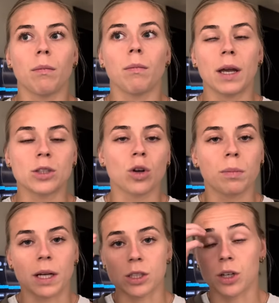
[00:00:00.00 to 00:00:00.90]
paint you a
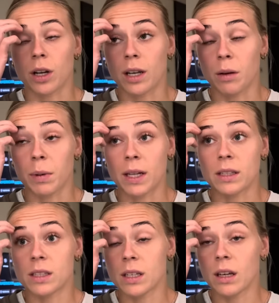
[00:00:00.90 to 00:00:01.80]
picture a little
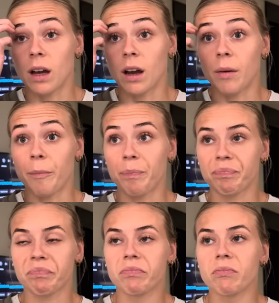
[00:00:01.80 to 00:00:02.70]
bit. I
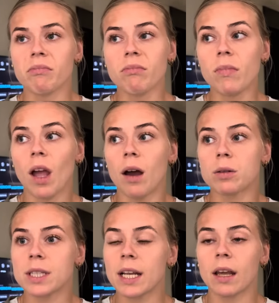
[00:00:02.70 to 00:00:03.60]

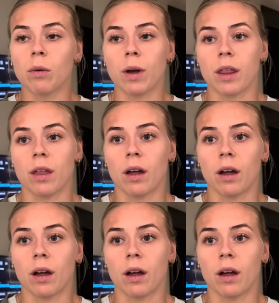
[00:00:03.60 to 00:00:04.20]
was dealing with,